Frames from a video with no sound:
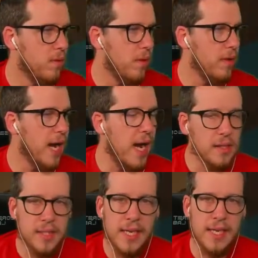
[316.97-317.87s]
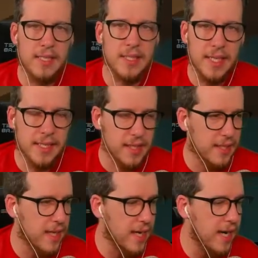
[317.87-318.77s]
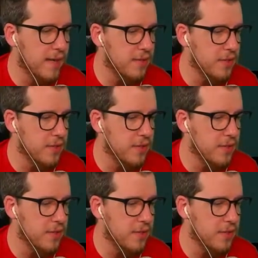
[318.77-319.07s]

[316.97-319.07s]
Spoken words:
on holidays and days like that, I have to